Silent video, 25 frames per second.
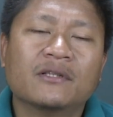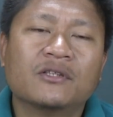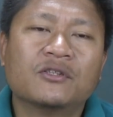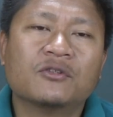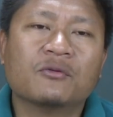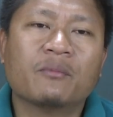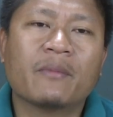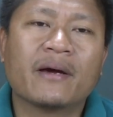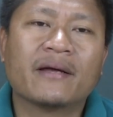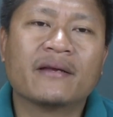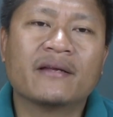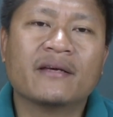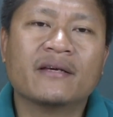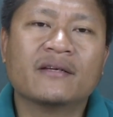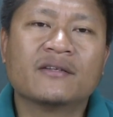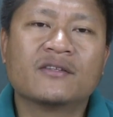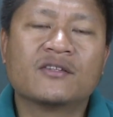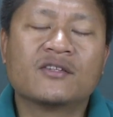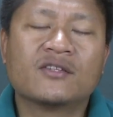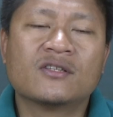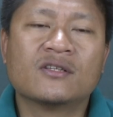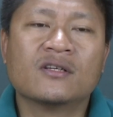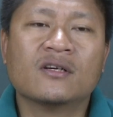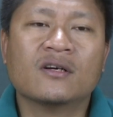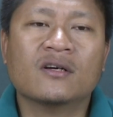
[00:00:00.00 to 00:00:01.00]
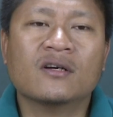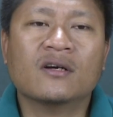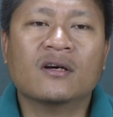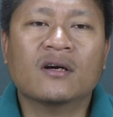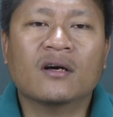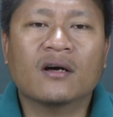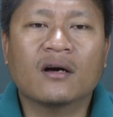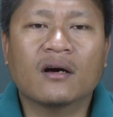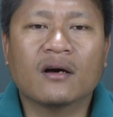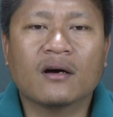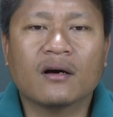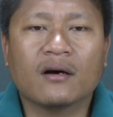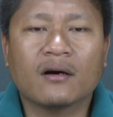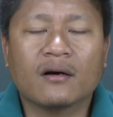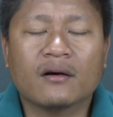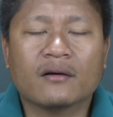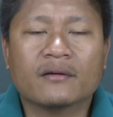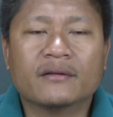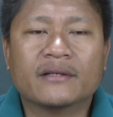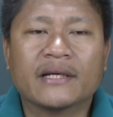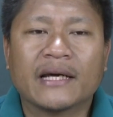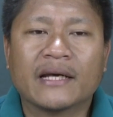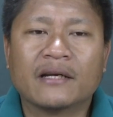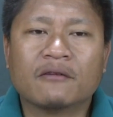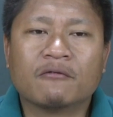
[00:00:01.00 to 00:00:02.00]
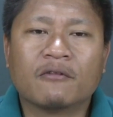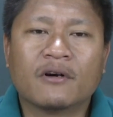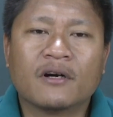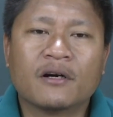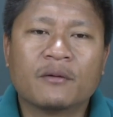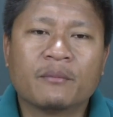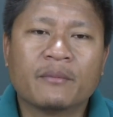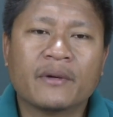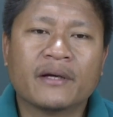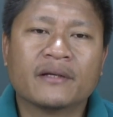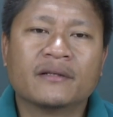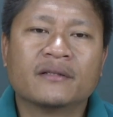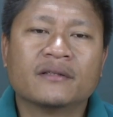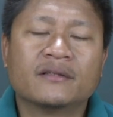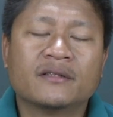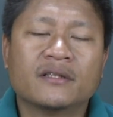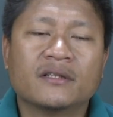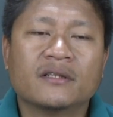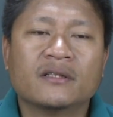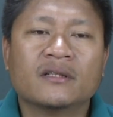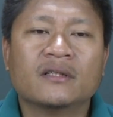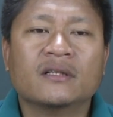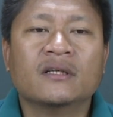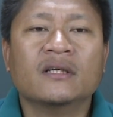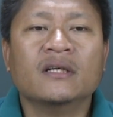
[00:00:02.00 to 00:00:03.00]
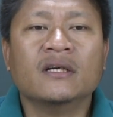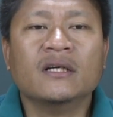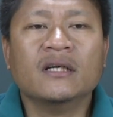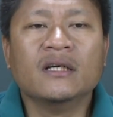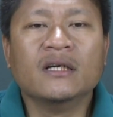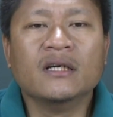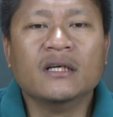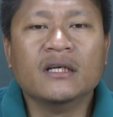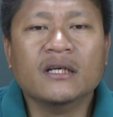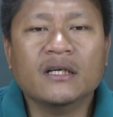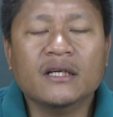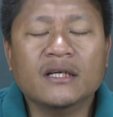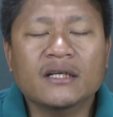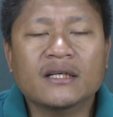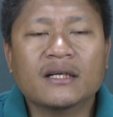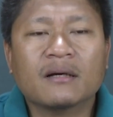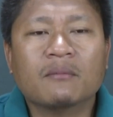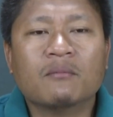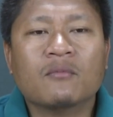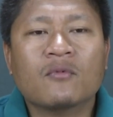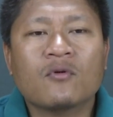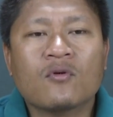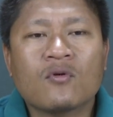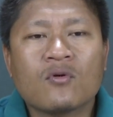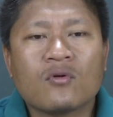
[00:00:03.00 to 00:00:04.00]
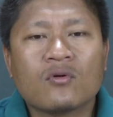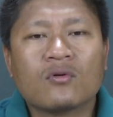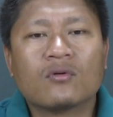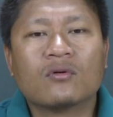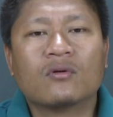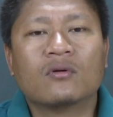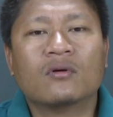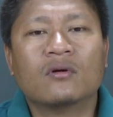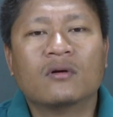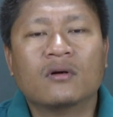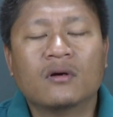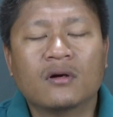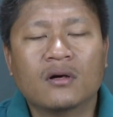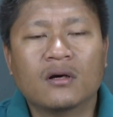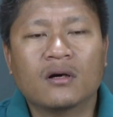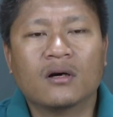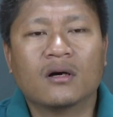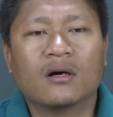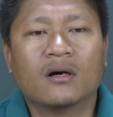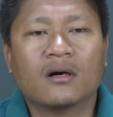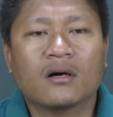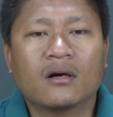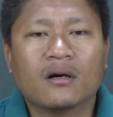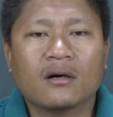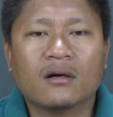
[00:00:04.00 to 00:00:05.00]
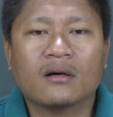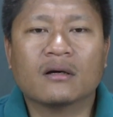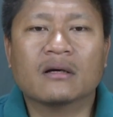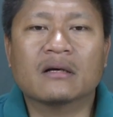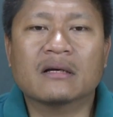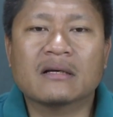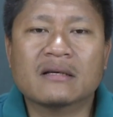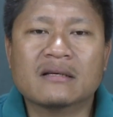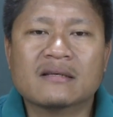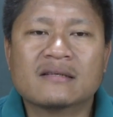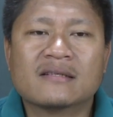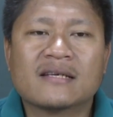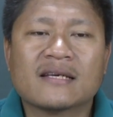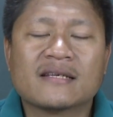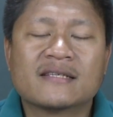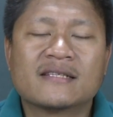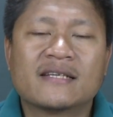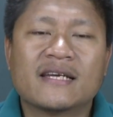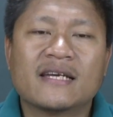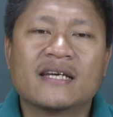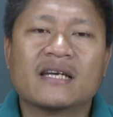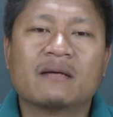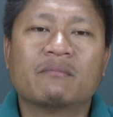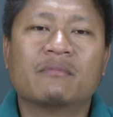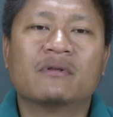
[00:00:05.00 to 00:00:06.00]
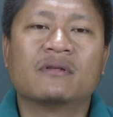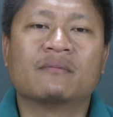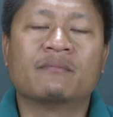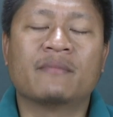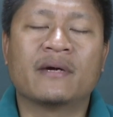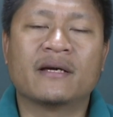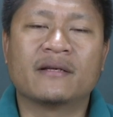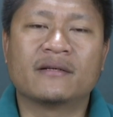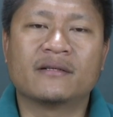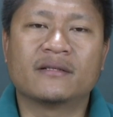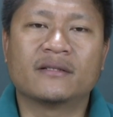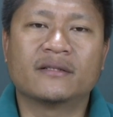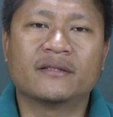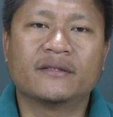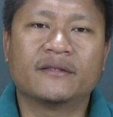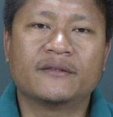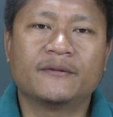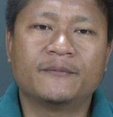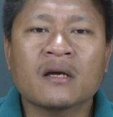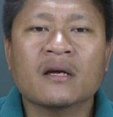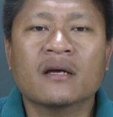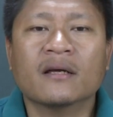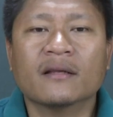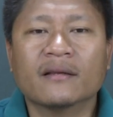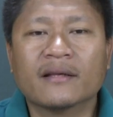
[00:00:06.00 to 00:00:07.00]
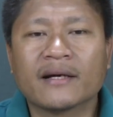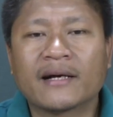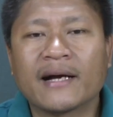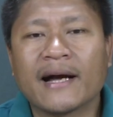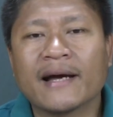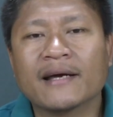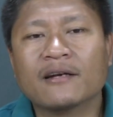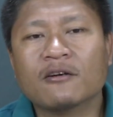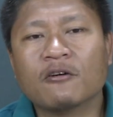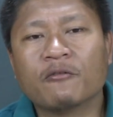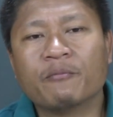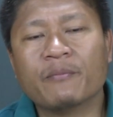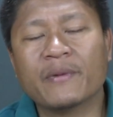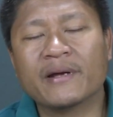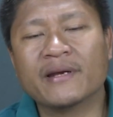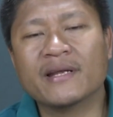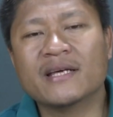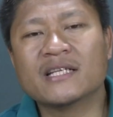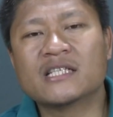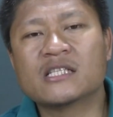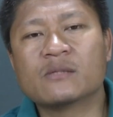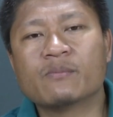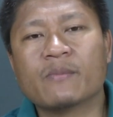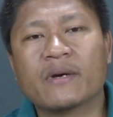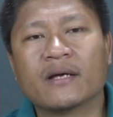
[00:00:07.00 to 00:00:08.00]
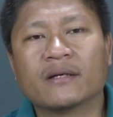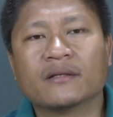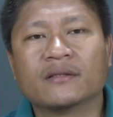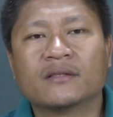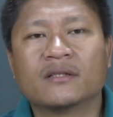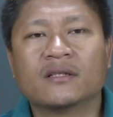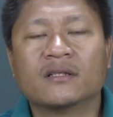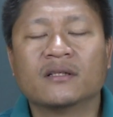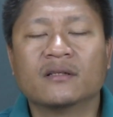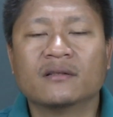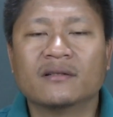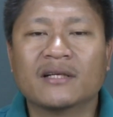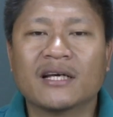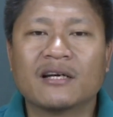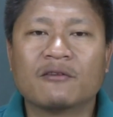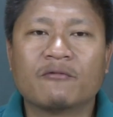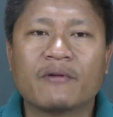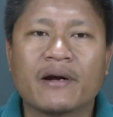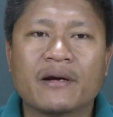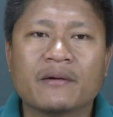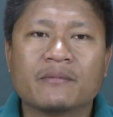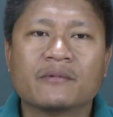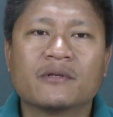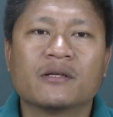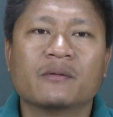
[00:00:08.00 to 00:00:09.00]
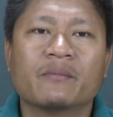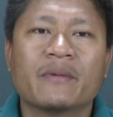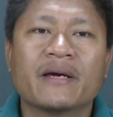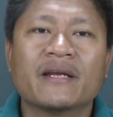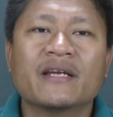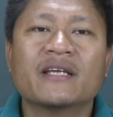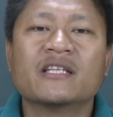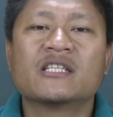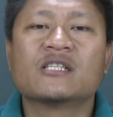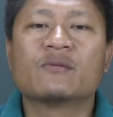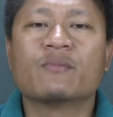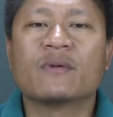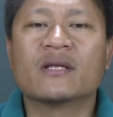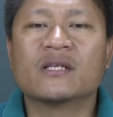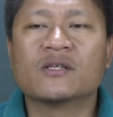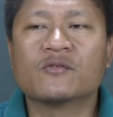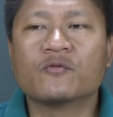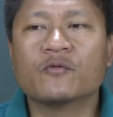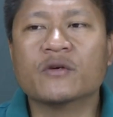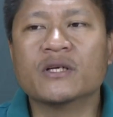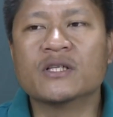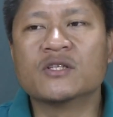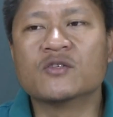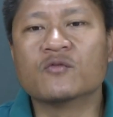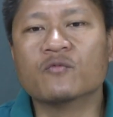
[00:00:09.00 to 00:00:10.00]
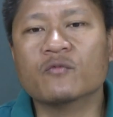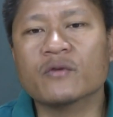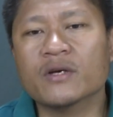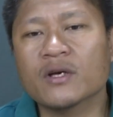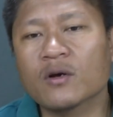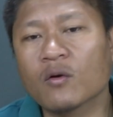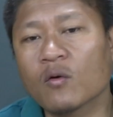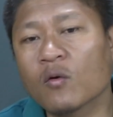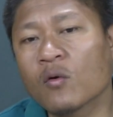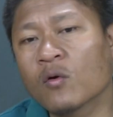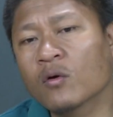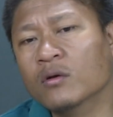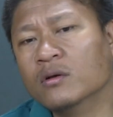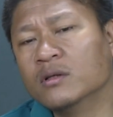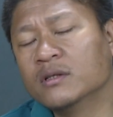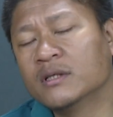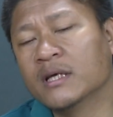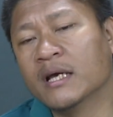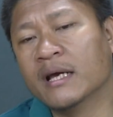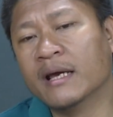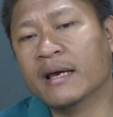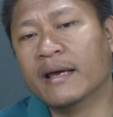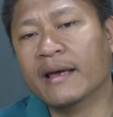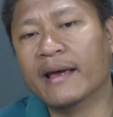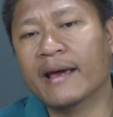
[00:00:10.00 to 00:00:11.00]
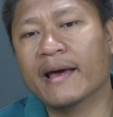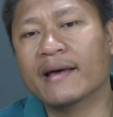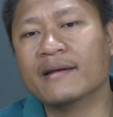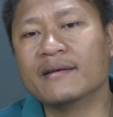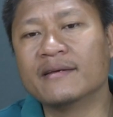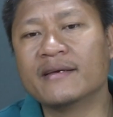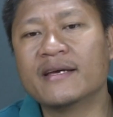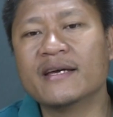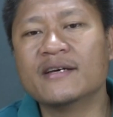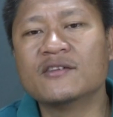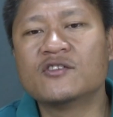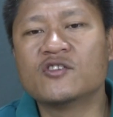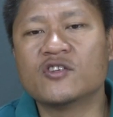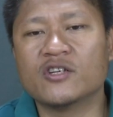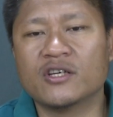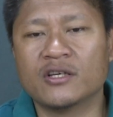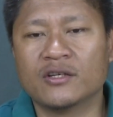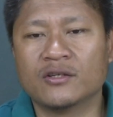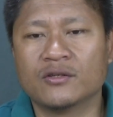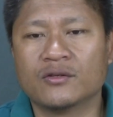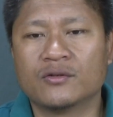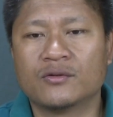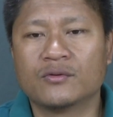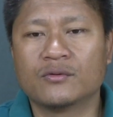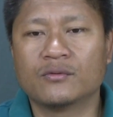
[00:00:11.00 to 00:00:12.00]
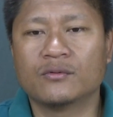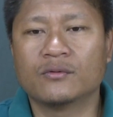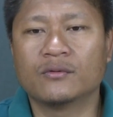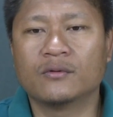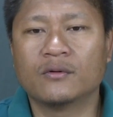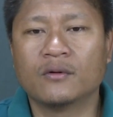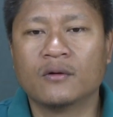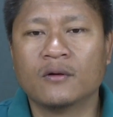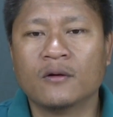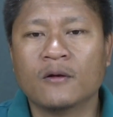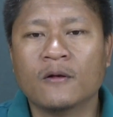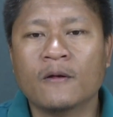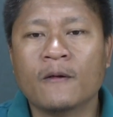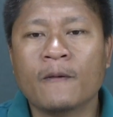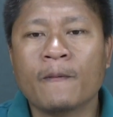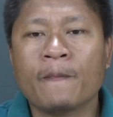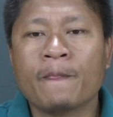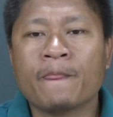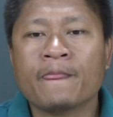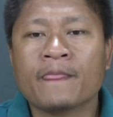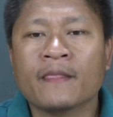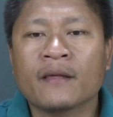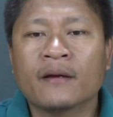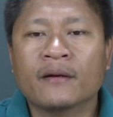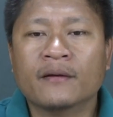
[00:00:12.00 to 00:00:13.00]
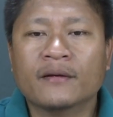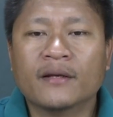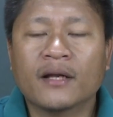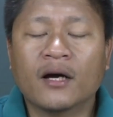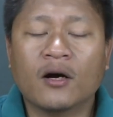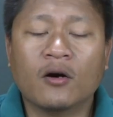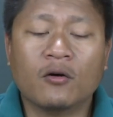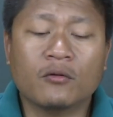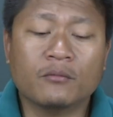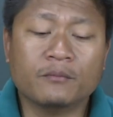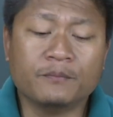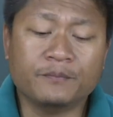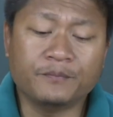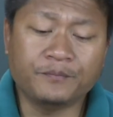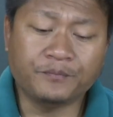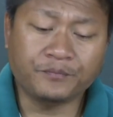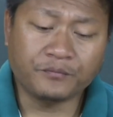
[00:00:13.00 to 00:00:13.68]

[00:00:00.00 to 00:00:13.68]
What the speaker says: manage the environment in a more sustainable manner, the kind of management, the environmental management which we all engage into. Now,